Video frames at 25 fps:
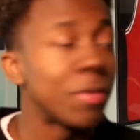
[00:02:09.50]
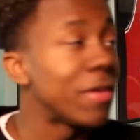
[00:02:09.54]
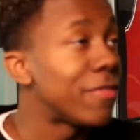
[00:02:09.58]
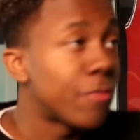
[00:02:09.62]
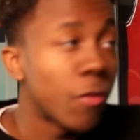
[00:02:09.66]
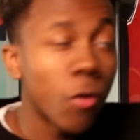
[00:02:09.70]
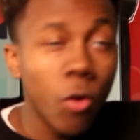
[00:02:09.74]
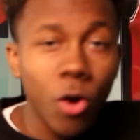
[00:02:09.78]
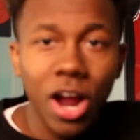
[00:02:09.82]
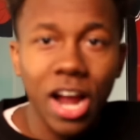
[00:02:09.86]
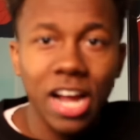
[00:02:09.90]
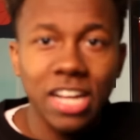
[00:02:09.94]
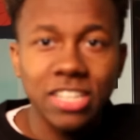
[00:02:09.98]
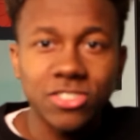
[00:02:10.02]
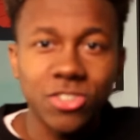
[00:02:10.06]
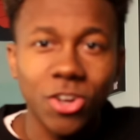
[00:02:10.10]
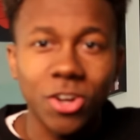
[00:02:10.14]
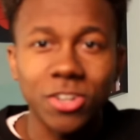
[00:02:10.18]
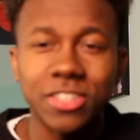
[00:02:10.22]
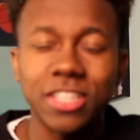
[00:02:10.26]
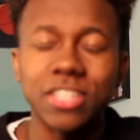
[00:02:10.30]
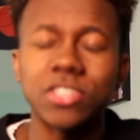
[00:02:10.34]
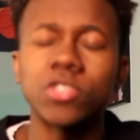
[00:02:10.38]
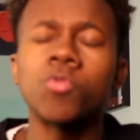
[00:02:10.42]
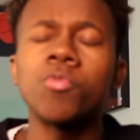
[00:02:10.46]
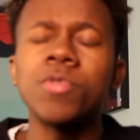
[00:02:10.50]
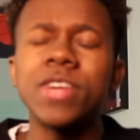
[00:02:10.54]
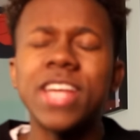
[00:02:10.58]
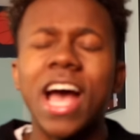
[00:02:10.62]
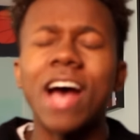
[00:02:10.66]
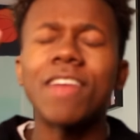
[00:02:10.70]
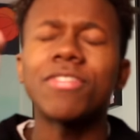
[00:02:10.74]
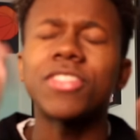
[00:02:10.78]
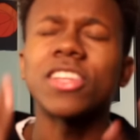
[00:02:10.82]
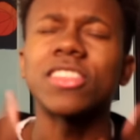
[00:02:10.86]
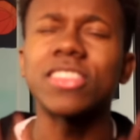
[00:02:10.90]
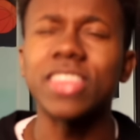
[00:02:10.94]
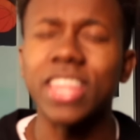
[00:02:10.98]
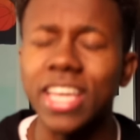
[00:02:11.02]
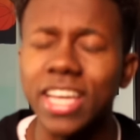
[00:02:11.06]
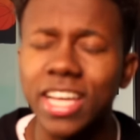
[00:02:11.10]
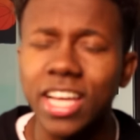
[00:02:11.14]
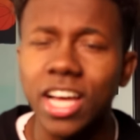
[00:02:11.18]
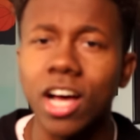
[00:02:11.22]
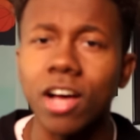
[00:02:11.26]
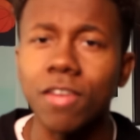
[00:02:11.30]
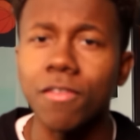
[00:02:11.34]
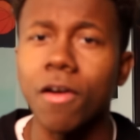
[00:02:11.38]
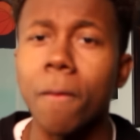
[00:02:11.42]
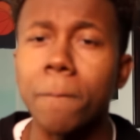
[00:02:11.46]
Before I start this, we have to
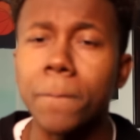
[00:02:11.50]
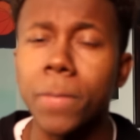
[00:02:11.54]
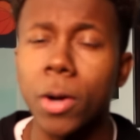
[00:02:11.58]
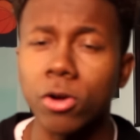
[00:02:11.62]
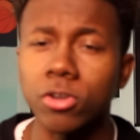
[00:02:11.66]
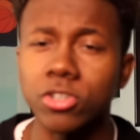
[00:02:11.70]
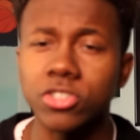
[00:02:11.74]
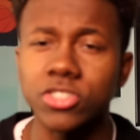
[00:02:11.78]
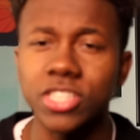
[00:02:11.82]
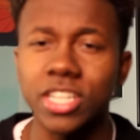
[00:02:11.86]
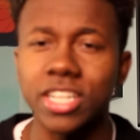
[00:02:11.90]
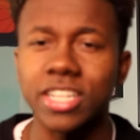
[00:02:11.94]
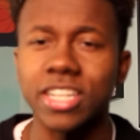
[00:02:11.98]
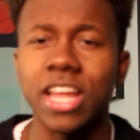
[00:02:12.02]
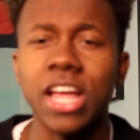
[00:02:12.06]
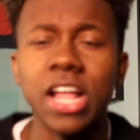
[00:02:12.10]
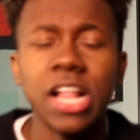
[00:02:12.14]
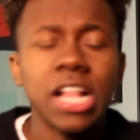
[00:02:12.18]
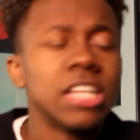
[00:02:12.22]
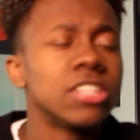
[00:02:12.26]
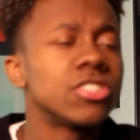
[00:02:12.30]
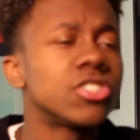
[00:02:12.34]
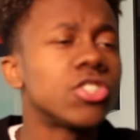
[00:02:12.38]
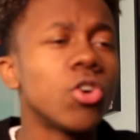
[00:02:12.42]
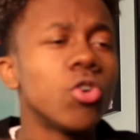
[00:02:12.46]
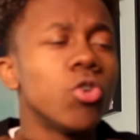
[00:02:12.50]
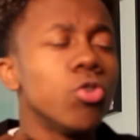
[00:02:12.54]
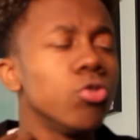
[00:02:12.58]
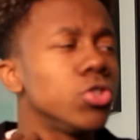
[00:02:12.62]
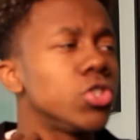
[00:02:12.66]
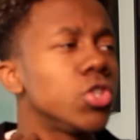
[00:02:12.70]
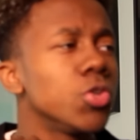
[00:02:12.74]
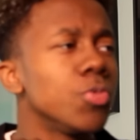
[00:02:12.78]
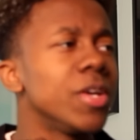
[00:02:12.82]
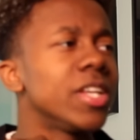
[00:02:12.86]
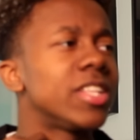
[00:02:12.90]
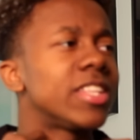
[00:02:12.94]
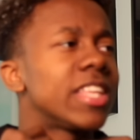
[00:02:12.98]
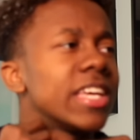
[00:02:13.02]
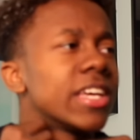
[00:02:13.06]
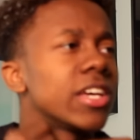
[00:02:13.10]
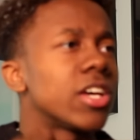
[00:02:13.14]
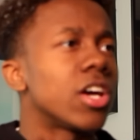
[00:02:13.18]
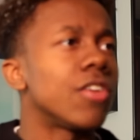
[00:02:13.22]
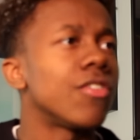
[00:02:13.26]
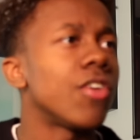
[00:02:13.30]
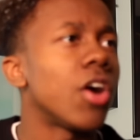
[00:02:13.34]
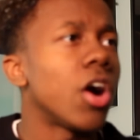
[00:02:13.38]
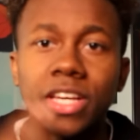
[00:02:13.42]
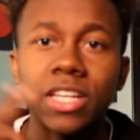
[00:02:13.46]
think of a person. So who should we think
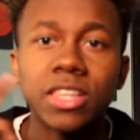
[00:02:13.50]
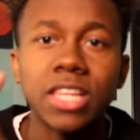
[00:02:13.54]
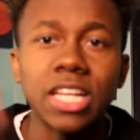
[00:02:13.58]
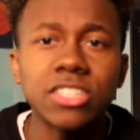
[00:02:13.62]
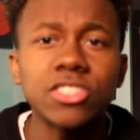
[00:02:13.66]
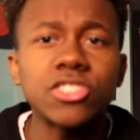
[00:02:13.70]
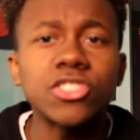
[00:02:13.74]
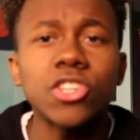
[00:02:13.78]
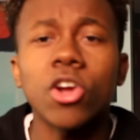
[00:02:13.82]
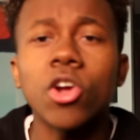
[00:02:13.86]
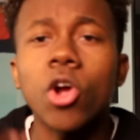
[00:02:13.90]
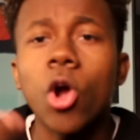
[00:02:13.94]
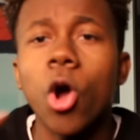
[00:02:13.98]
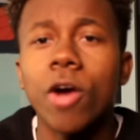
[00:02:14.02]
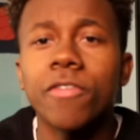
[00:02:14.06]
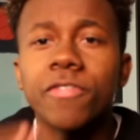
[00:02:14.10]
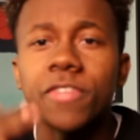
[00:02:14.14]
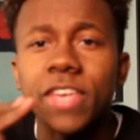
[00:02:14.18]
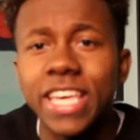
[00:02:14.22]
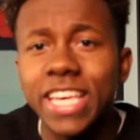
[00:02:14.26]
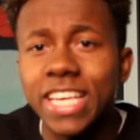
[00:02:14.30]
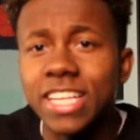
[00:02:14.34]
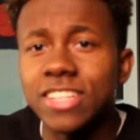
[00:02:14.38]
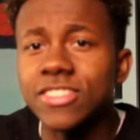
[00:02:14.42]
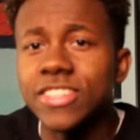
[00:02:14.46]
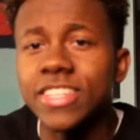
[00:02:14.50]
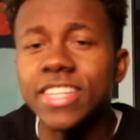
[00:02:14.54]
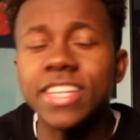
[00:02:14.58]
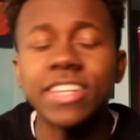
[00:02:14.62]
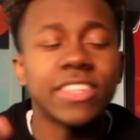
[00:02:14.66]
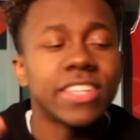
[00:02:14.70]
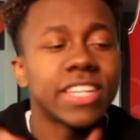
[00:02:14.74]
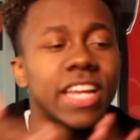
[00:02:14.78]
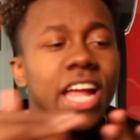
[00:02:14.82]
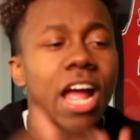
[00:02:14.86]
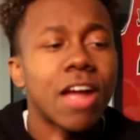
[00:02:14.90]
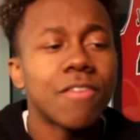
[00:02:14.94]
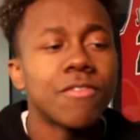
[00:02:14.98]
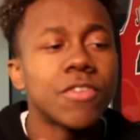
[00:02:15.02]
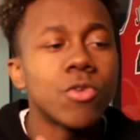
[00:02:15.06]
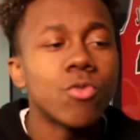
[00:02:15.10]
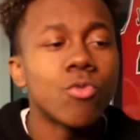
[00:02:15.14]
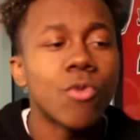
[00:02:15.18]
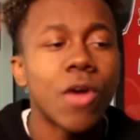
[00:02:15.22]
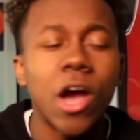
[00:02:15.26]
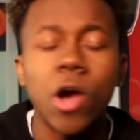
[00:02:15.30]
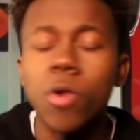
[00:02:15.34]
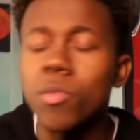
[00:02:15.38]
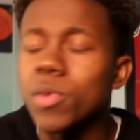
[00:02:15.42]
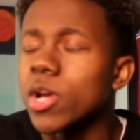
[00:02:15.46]
of? Let's start off easy, and then every
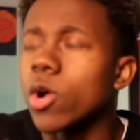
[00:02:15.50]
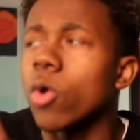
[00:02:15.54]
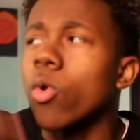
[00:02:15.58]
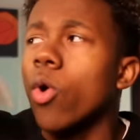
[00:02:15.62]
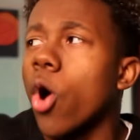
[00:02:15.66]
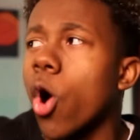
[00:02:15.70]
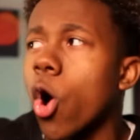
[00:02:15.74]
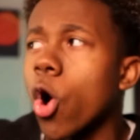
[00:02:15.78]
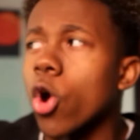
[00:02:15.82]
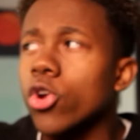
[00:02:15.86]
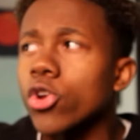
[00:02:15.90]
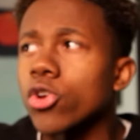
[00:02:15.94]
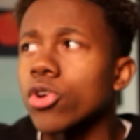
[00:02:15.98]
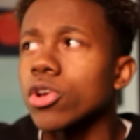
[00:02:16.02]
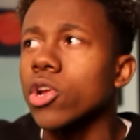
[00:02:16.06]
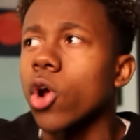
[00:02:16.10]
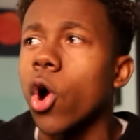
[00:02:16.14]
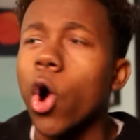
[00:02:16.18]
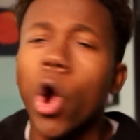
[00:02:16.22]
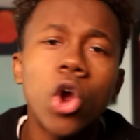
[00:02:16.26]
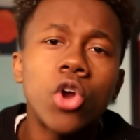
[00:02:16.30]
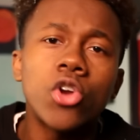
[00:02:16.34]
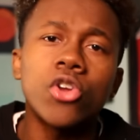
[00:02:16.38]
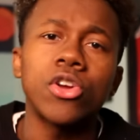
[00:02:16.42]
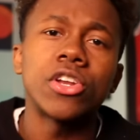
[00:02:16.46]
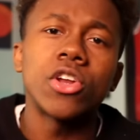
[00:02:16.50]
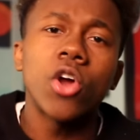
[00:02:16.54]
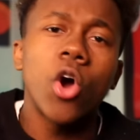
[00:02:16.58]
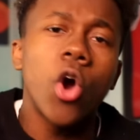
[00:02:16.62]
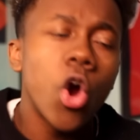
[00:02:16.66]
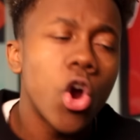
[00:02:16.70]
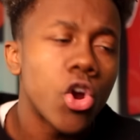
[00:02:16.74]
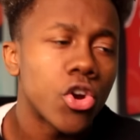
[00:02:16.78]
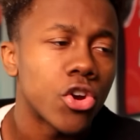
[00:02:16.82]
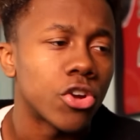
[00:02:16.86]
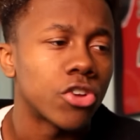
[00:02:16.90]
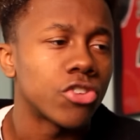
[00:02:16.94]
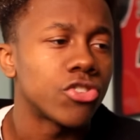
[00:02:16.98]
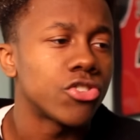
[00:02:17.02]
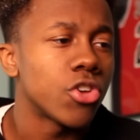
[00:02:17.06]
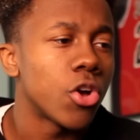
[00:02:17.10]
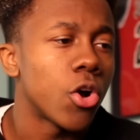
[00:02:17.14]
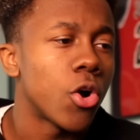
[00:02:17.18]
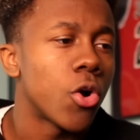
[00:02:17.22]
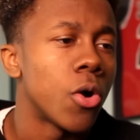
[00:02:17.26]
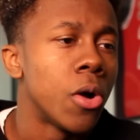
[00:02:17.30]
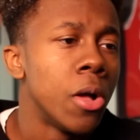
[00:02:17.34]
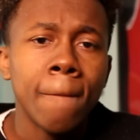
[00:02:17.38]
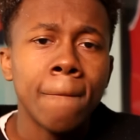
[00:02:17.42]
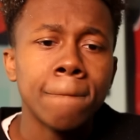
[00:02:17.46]
round we go harder and harder and harder.
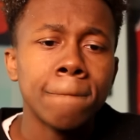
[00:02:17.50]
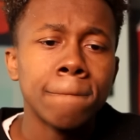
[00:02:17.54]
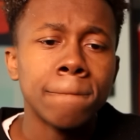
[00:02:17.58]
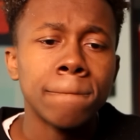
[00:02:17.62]
So